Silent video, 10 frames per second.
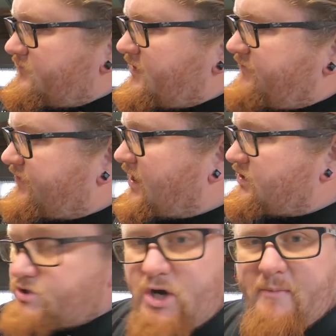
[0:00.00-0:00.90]
Find
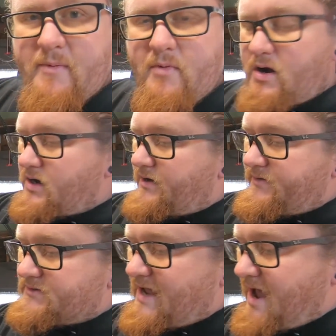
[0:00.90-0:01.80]
your Sharpie mark on
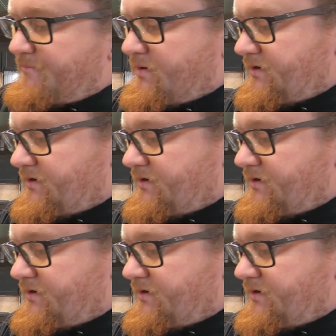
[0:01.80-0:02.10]
the top.